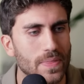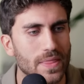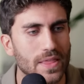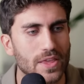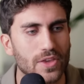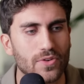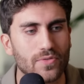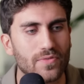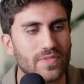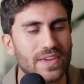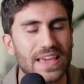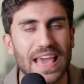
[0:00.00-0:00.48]

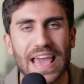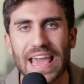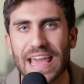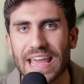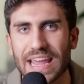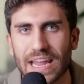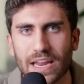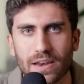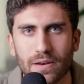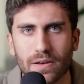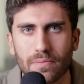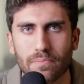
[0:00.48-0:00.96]
you've
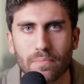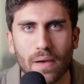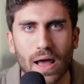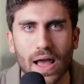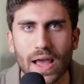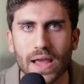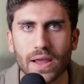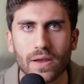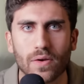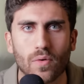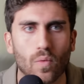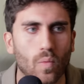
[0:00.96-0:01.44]
gained
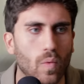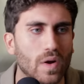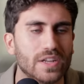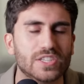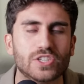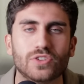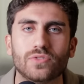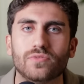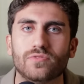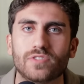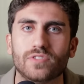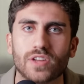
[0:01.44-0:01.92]
by
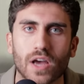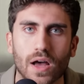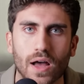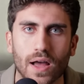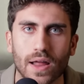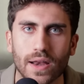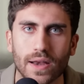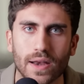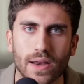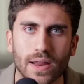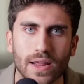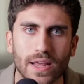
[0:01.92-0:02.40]
what you've
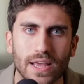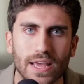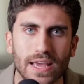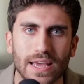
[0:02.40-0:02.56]
done.